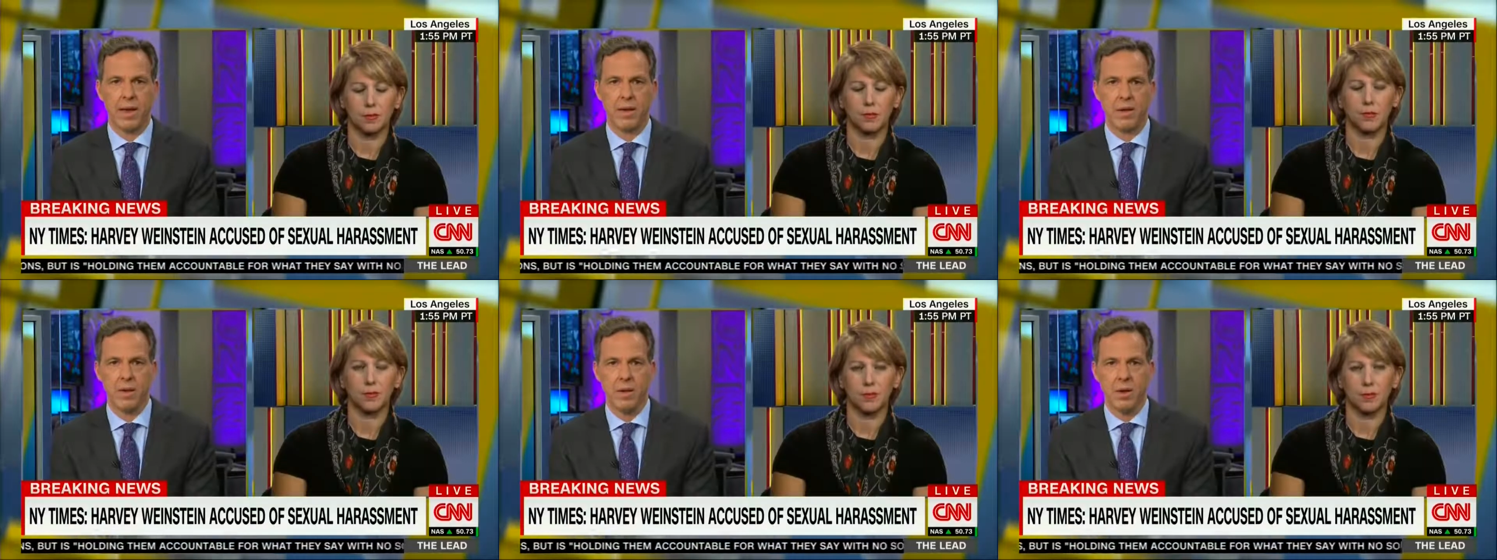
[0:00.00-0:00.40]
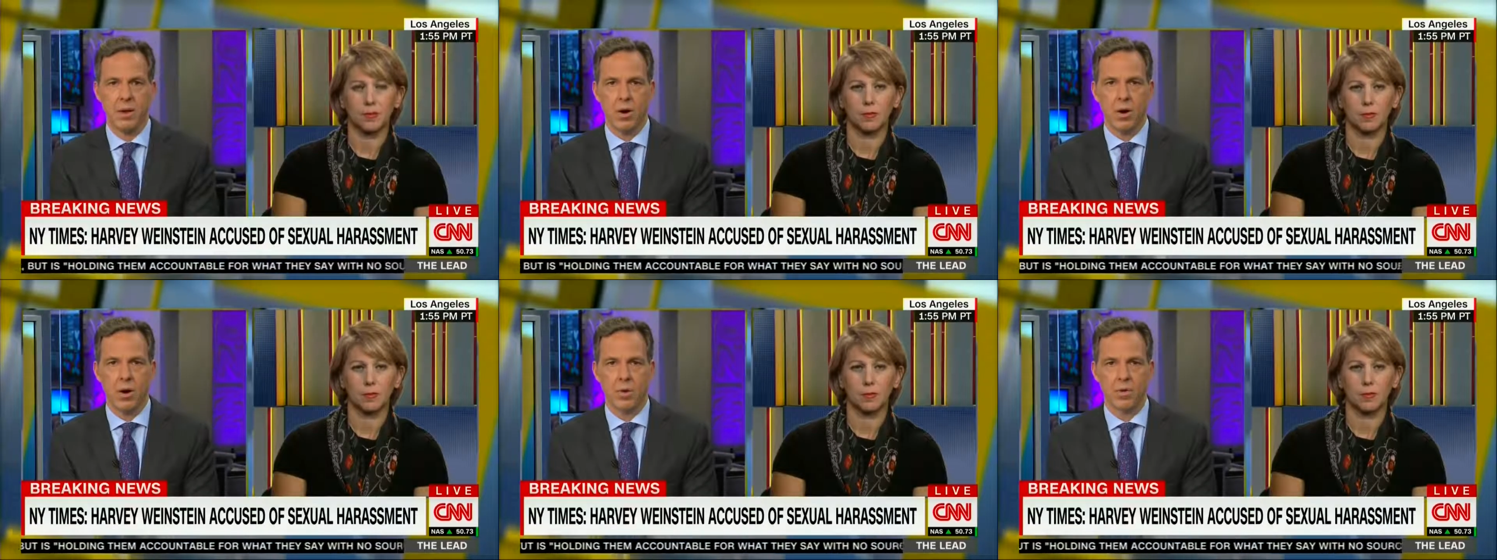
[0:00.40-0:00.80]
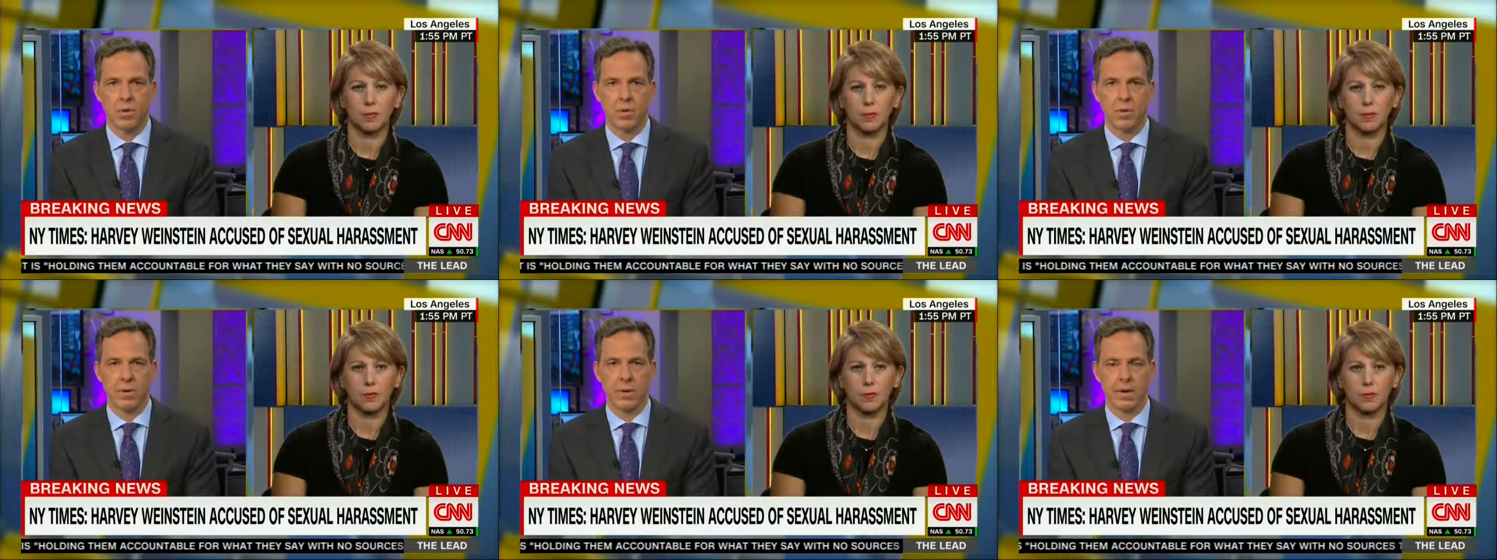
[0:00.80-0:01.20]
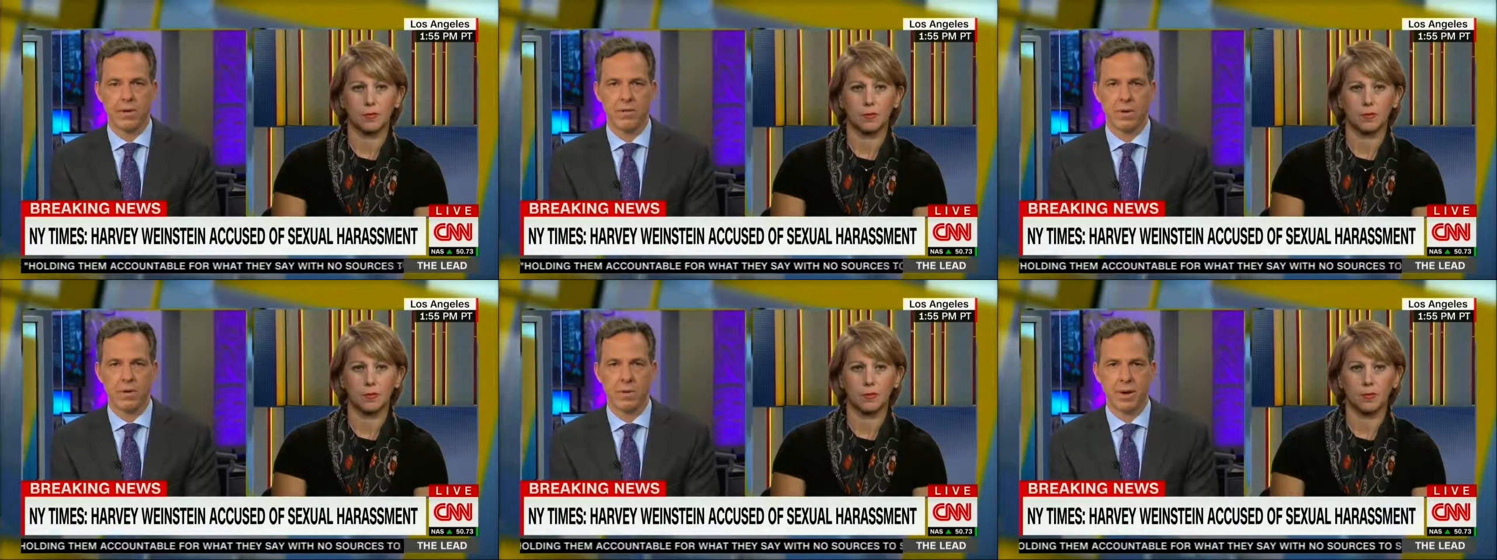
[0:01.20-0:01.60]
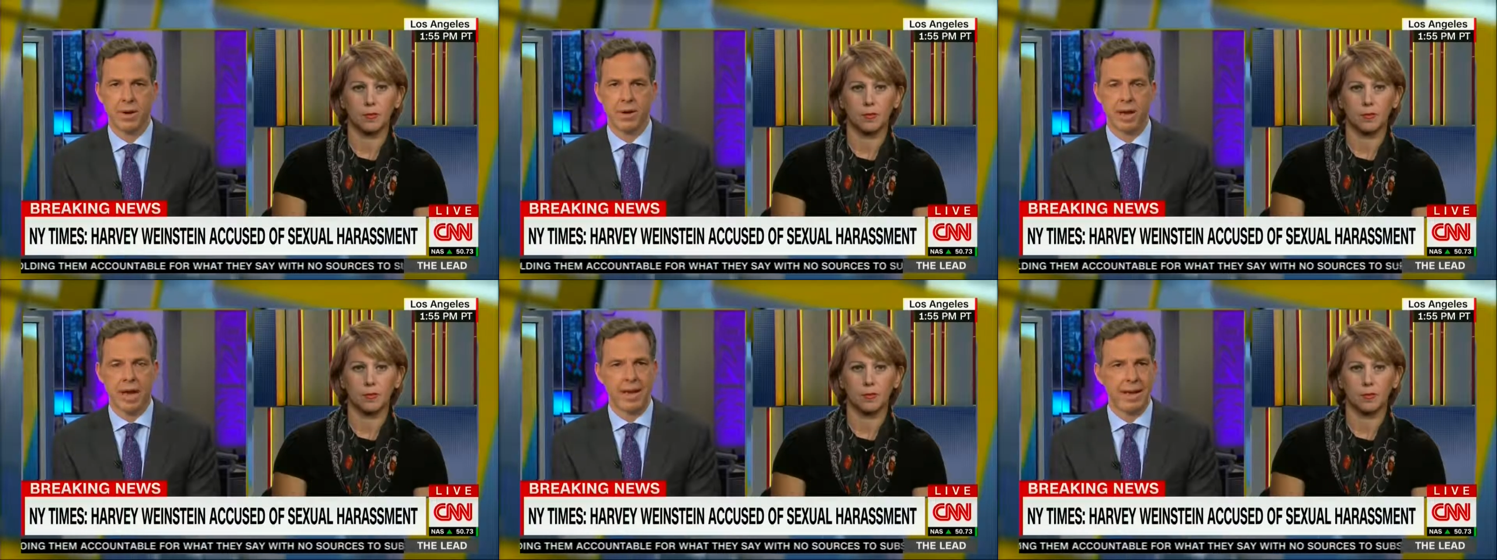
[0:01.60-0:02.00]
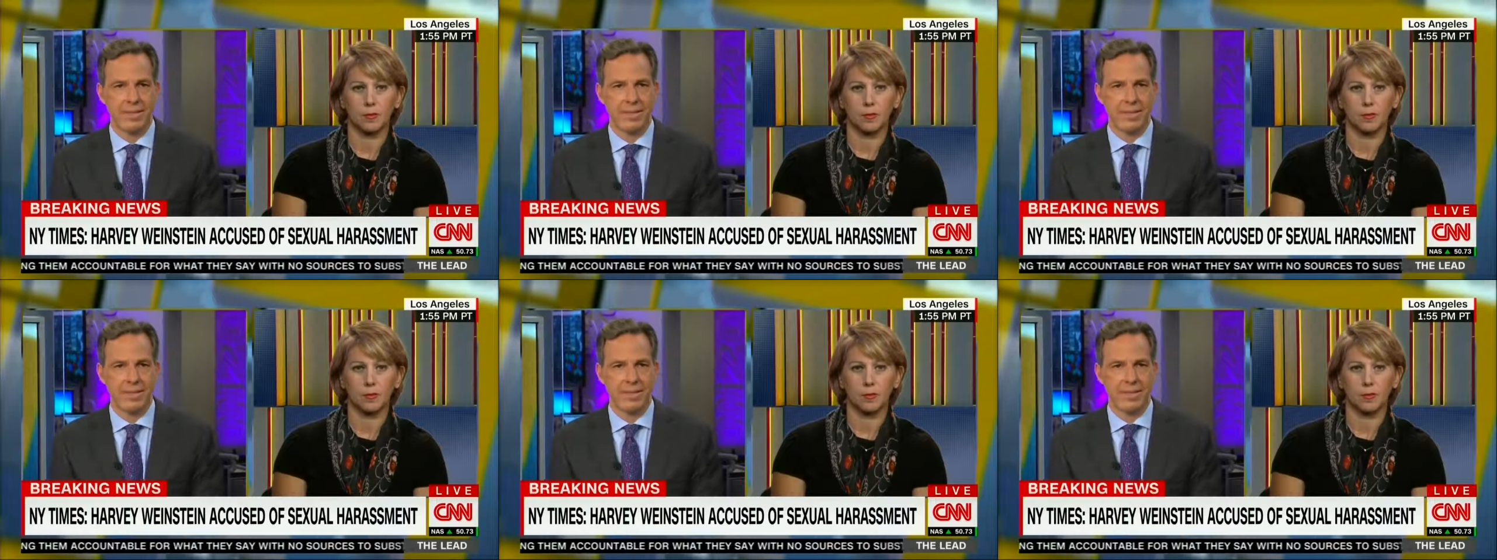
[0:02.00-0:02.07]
Speaker 1: span over his career.